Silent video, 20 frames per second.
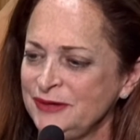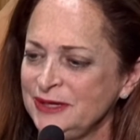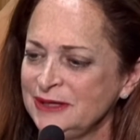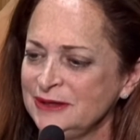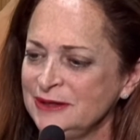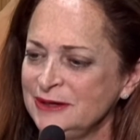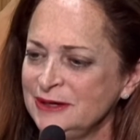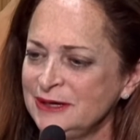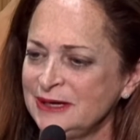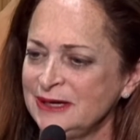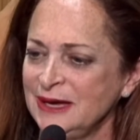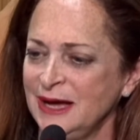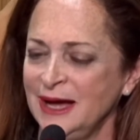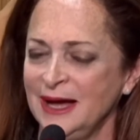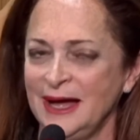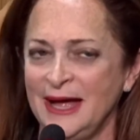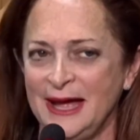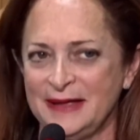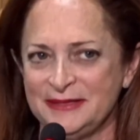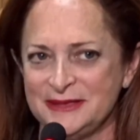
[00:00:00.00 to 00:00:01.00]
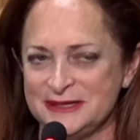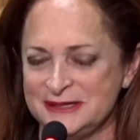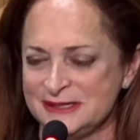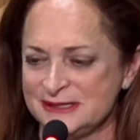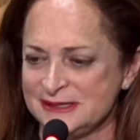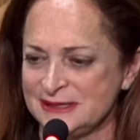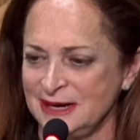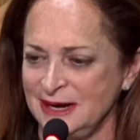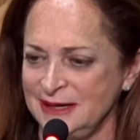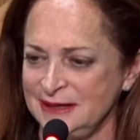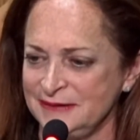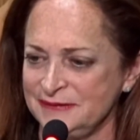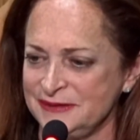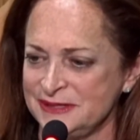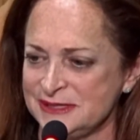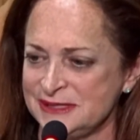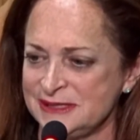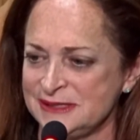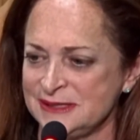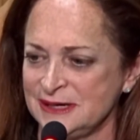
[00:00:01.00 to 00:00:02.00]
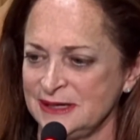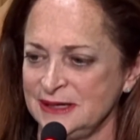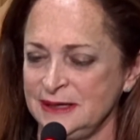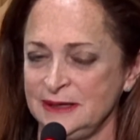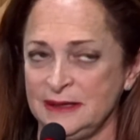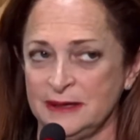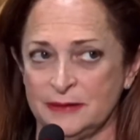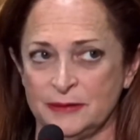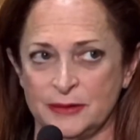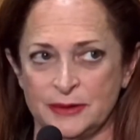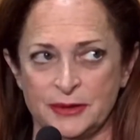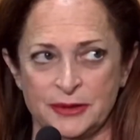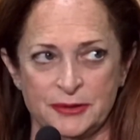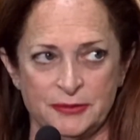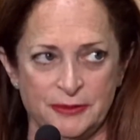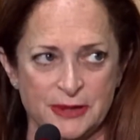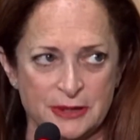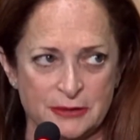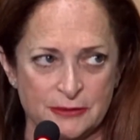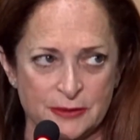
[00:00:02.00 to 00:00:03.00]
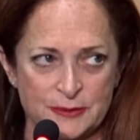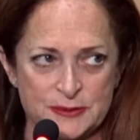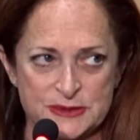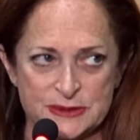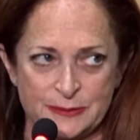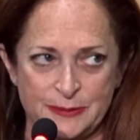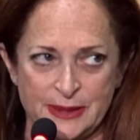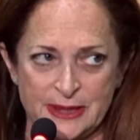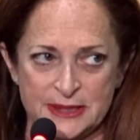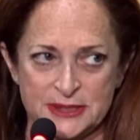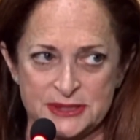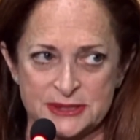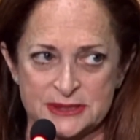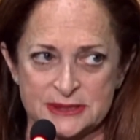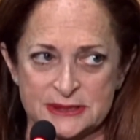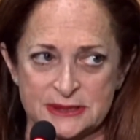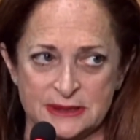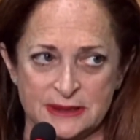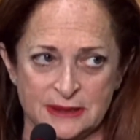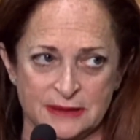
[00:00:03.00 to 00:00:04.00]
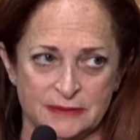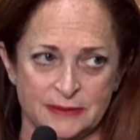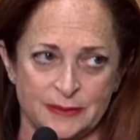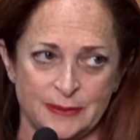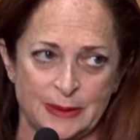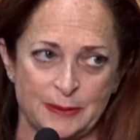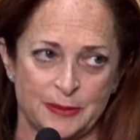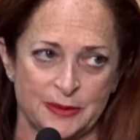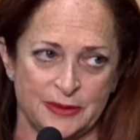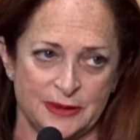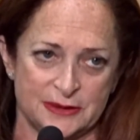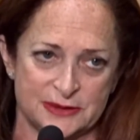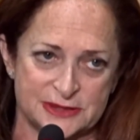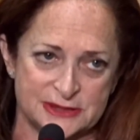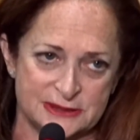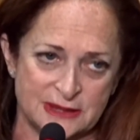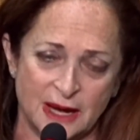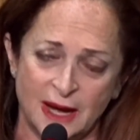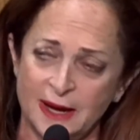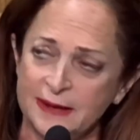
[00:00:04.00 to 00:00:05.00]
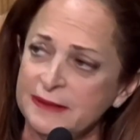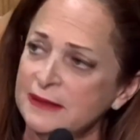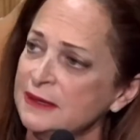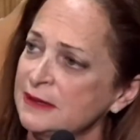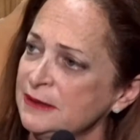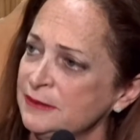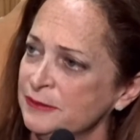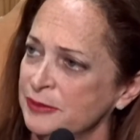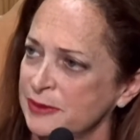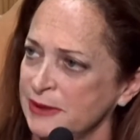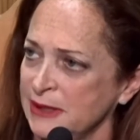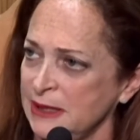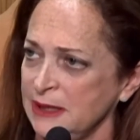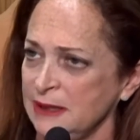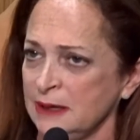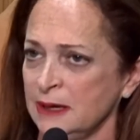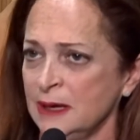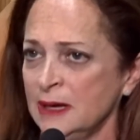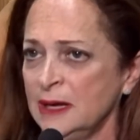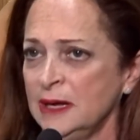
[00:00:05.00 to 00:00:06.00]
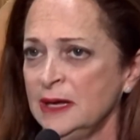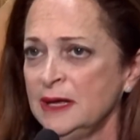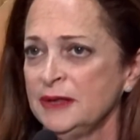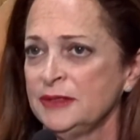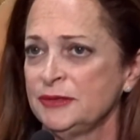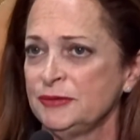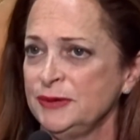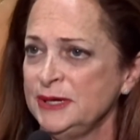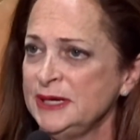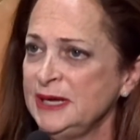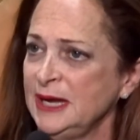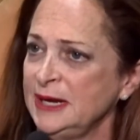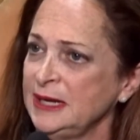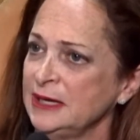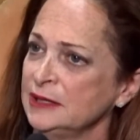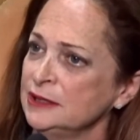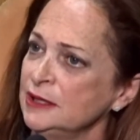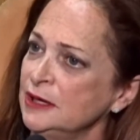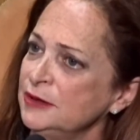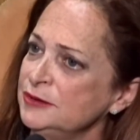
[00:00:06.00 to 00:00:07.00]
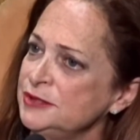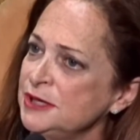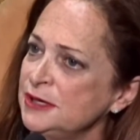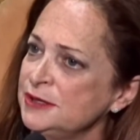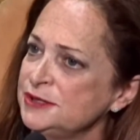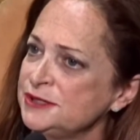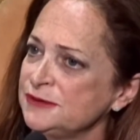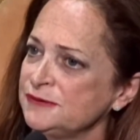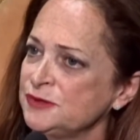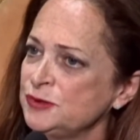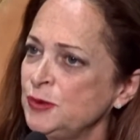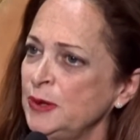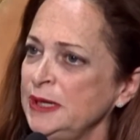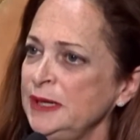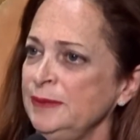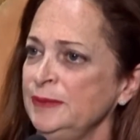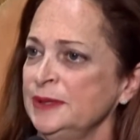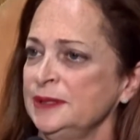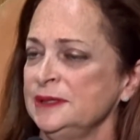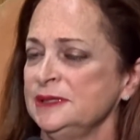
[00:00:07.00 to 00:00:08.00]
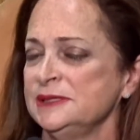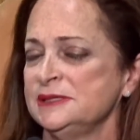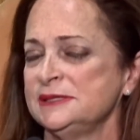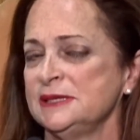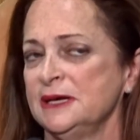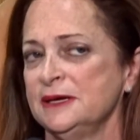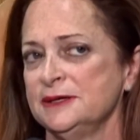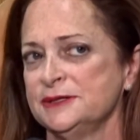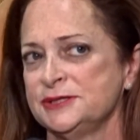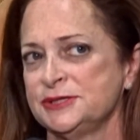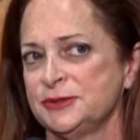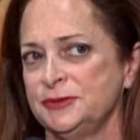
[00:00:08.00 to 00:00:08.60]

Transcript: we look at the design of this study, there were 3 groups of patients in here. Remember, there's 9 that complete, 3 getting a low dose of 20 million cells,